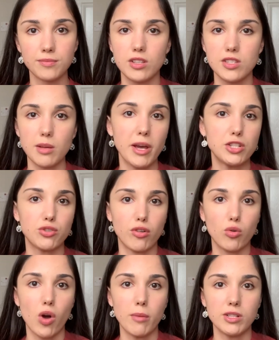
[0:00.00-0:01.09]
Some entry
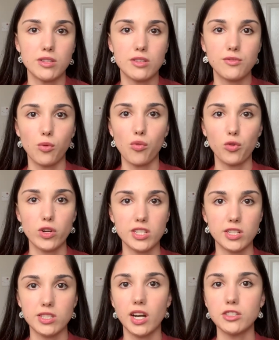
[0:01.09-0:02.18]
requirements for forensic
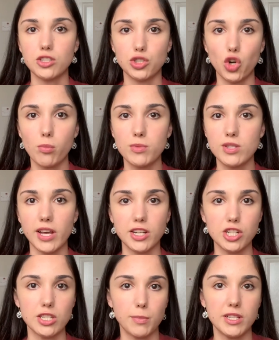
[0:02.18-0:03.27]
scientist jobs actually
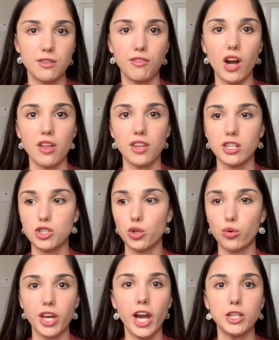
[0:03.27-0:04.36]
specify that you're
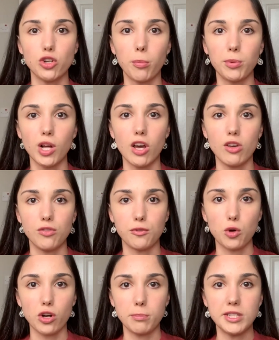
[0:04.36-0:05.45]
okay to apply if you've
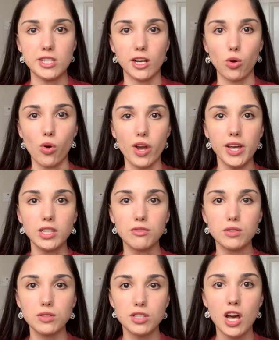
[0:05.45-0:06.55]
got a BTEC or
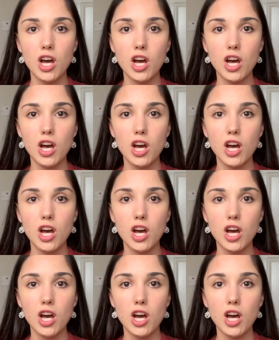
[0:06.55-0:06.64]
A-levels,